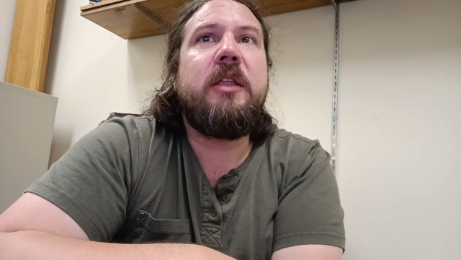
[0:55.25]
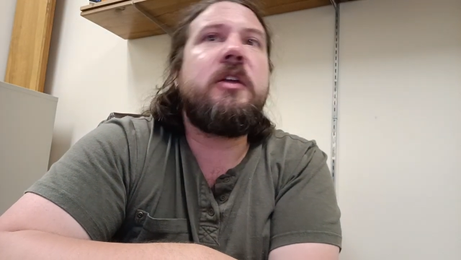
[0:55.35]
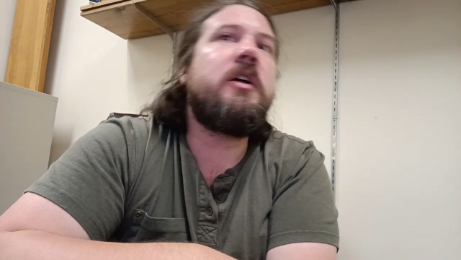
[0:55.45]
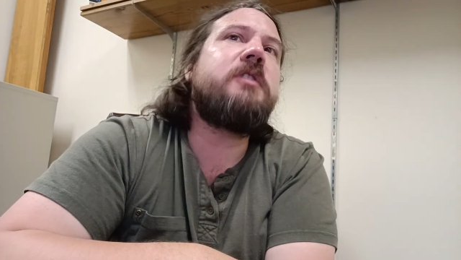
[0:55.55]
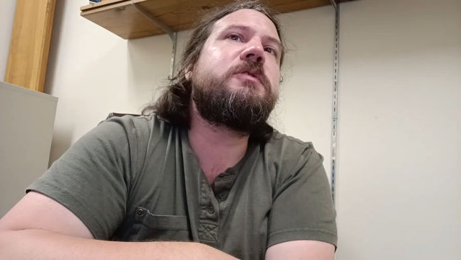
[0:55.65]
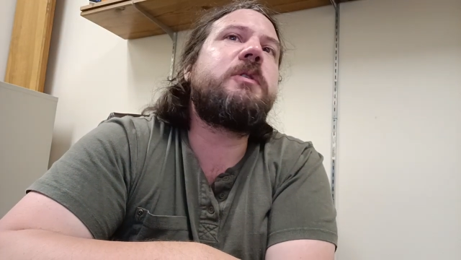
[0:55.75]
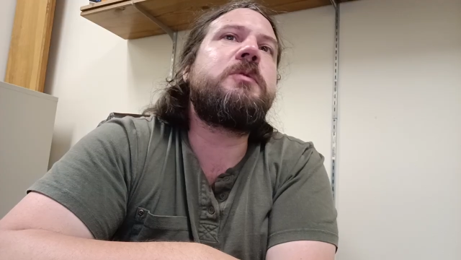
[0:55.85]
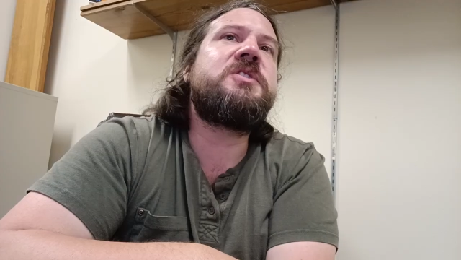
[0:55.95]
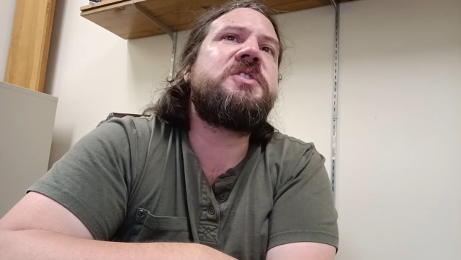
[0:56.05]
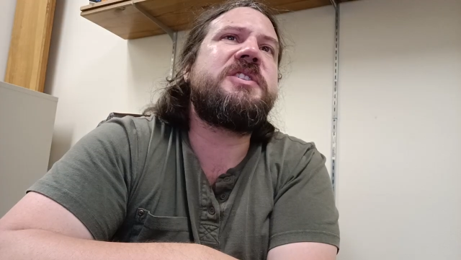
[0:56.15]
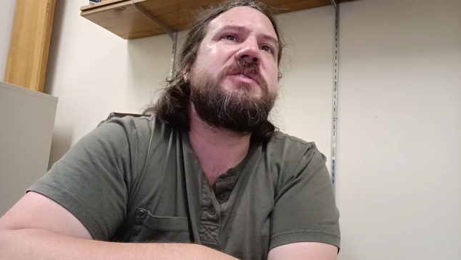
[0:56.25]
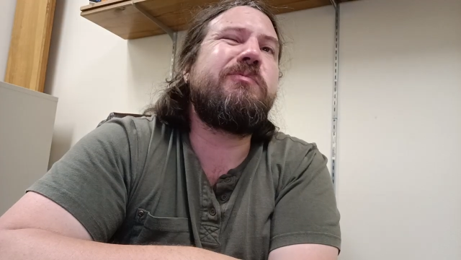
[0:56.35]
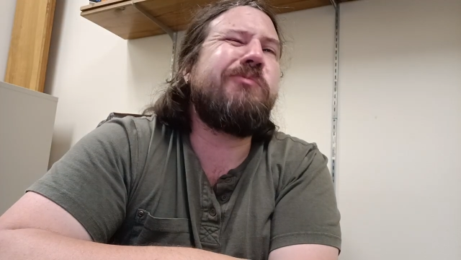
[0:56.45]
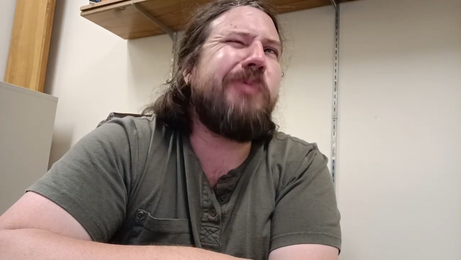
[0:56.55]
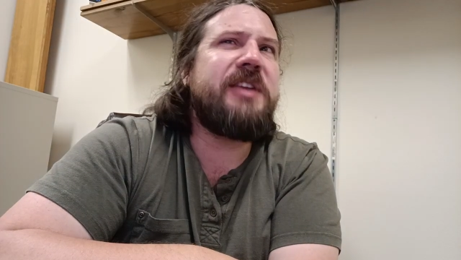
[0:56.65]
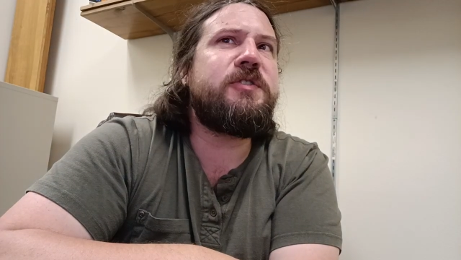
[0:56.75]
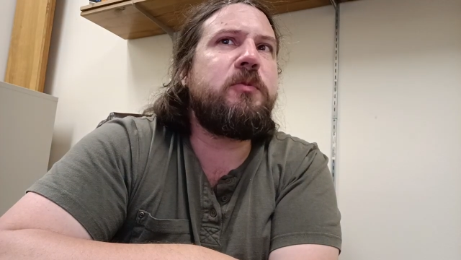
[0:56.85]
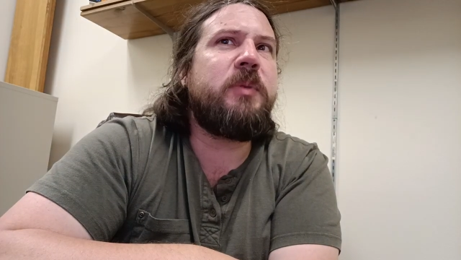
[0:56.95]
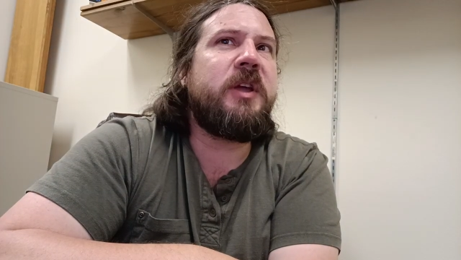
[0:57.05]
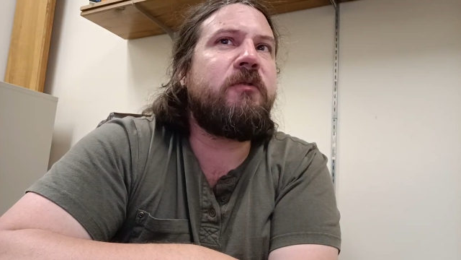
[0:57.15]
The country was just way
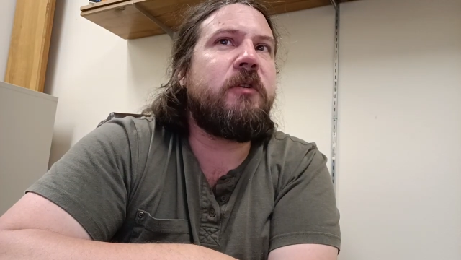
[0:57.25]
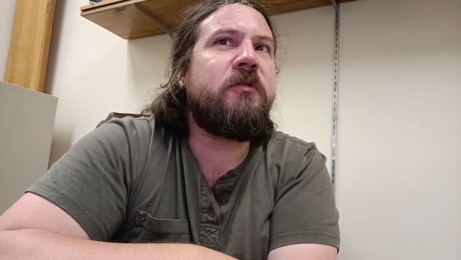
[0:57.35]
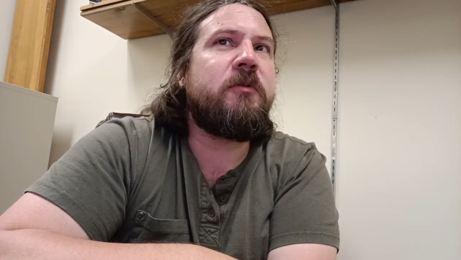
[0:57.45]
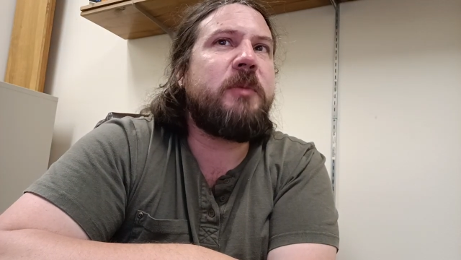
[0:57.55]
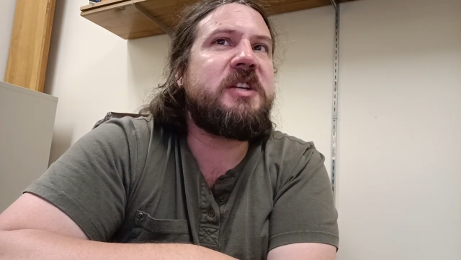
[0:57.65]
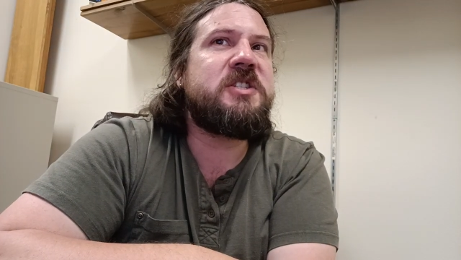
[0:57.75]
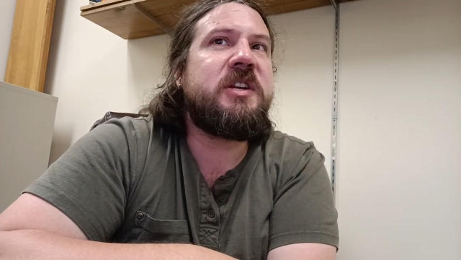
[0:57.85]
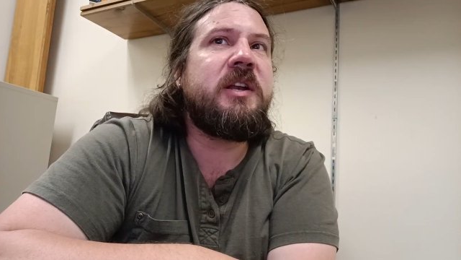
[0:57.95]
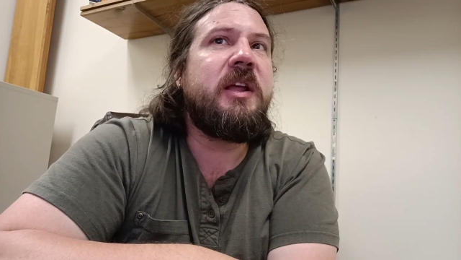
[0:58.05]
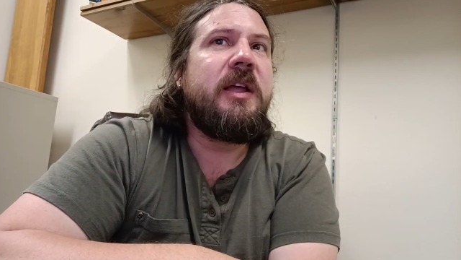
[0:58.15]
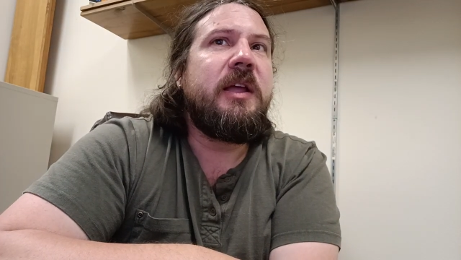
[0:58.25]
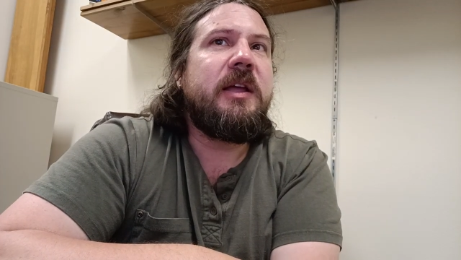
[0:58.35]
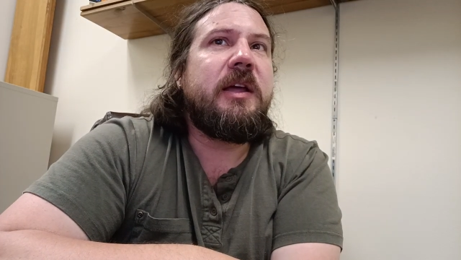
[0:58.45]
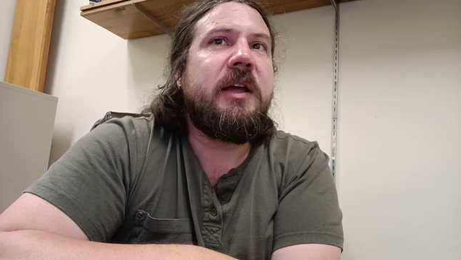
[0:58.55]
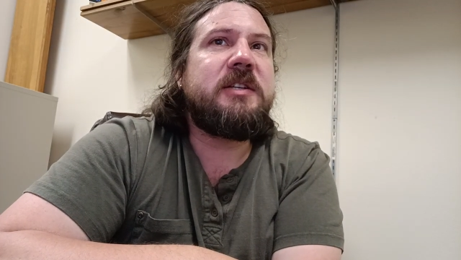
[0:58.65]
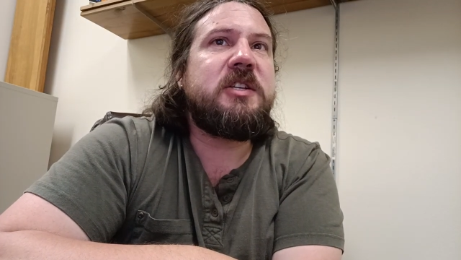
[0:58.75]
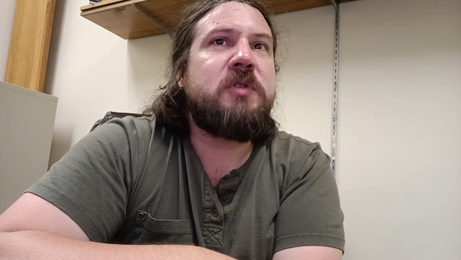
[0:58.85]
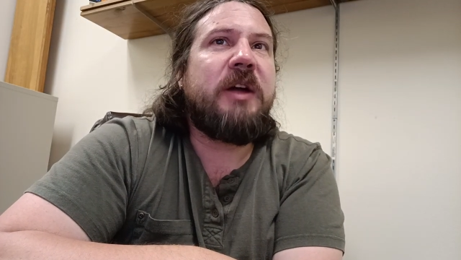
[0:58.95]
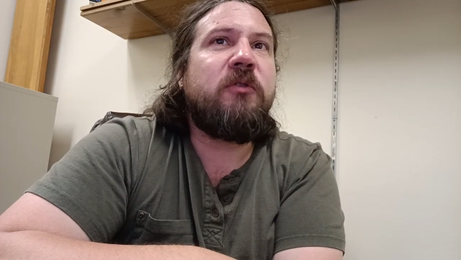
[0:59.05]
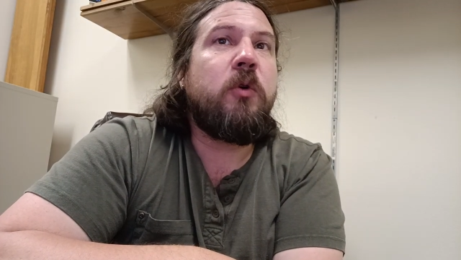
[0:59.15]
too big for information to
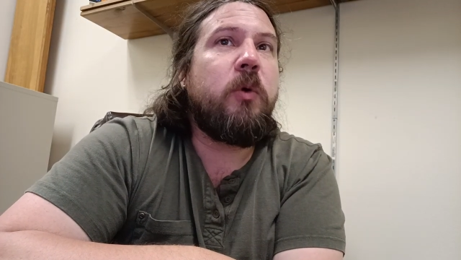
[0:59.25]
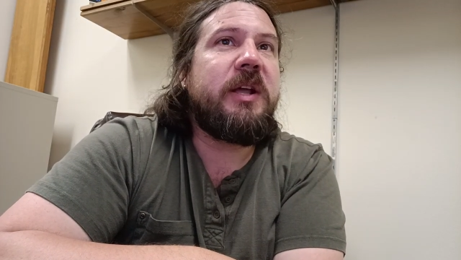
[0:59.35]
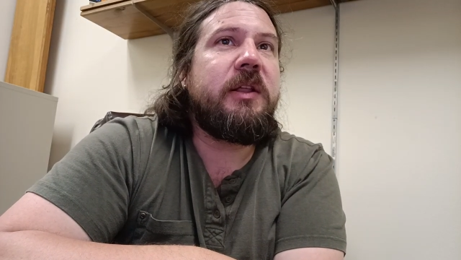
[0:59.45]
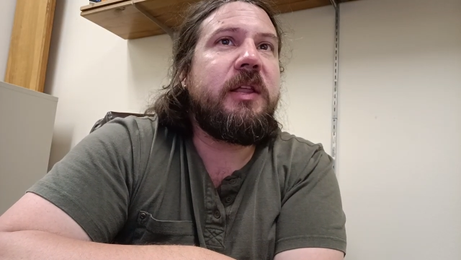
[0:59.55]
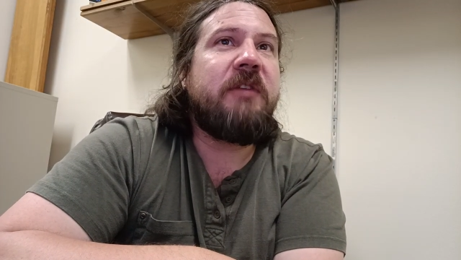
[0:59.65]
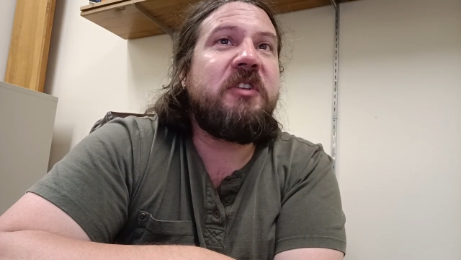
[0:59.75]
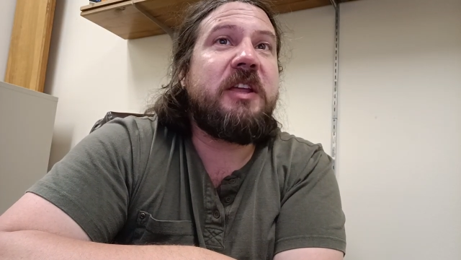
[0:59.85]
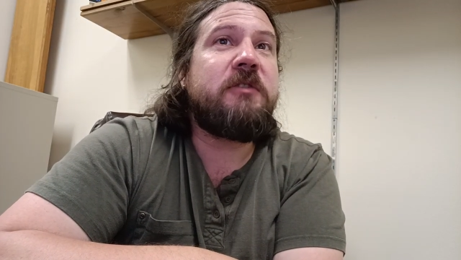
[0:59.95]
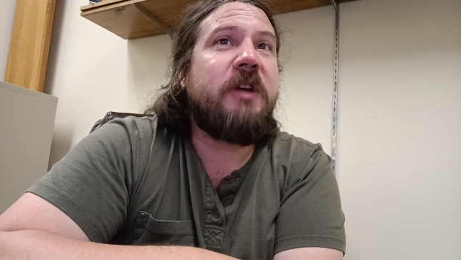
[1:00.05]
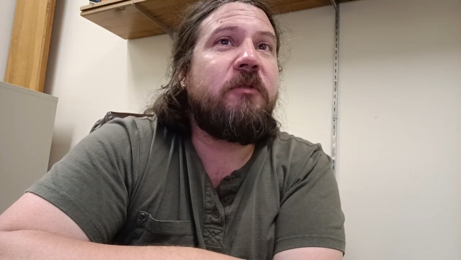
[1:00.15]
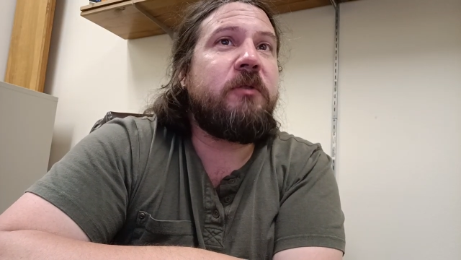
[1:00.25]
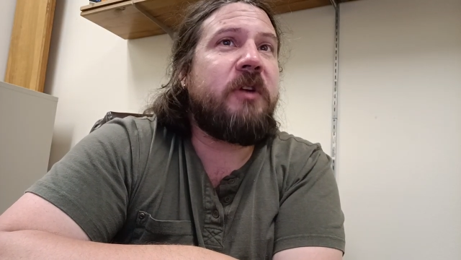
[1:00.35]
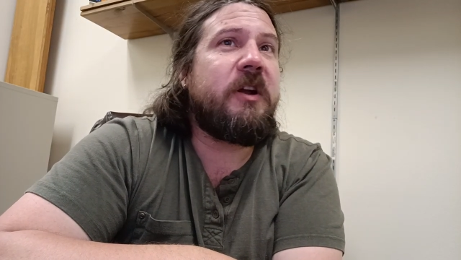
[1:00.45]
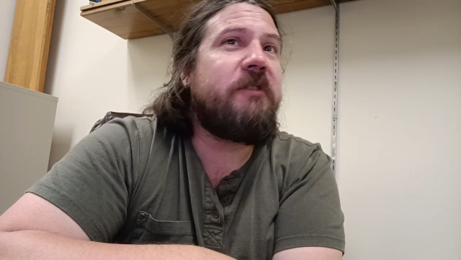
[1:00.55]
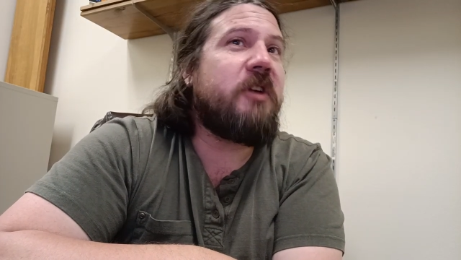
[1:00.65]
travel quickly. Everything traveled very,